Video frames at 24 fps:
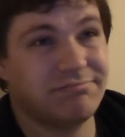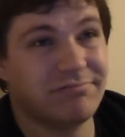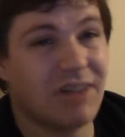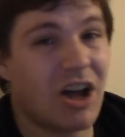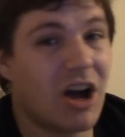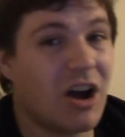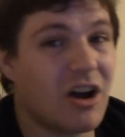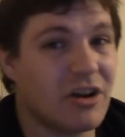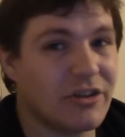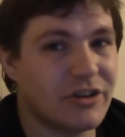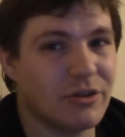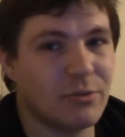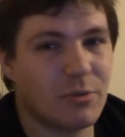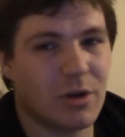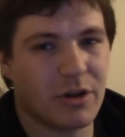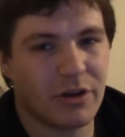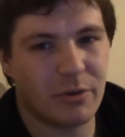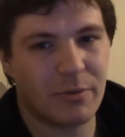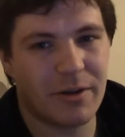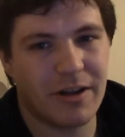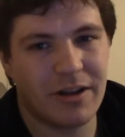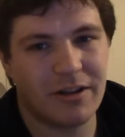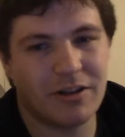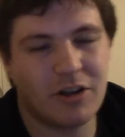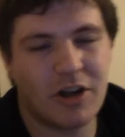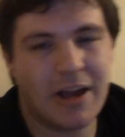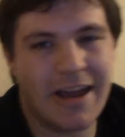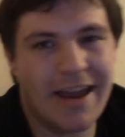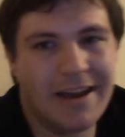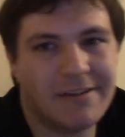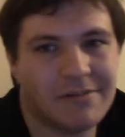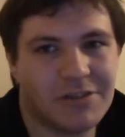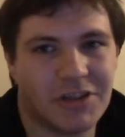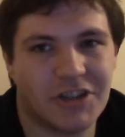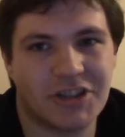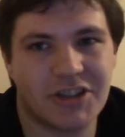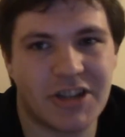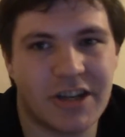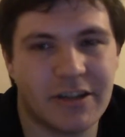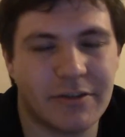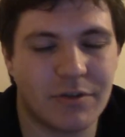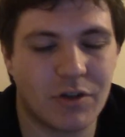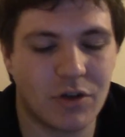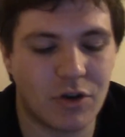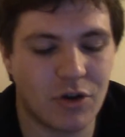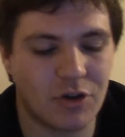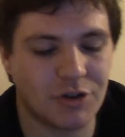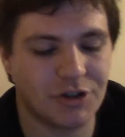argue what you will, err on the side
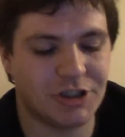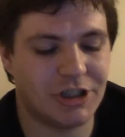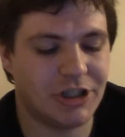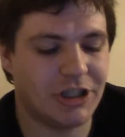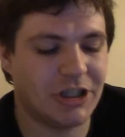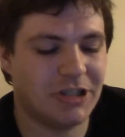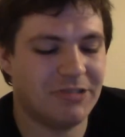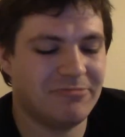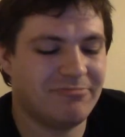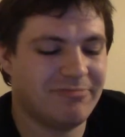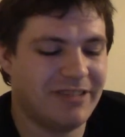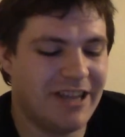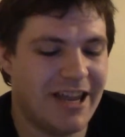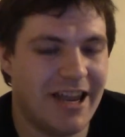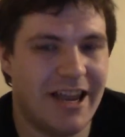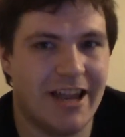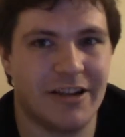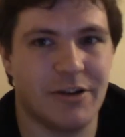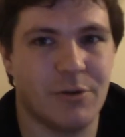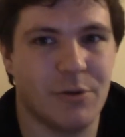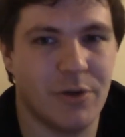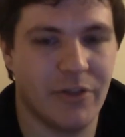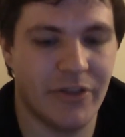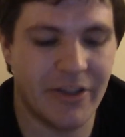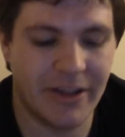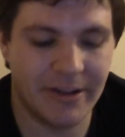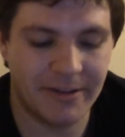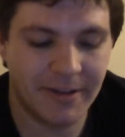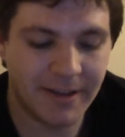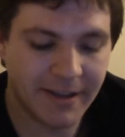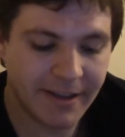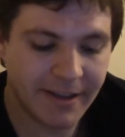of caution. Yeah, go on then.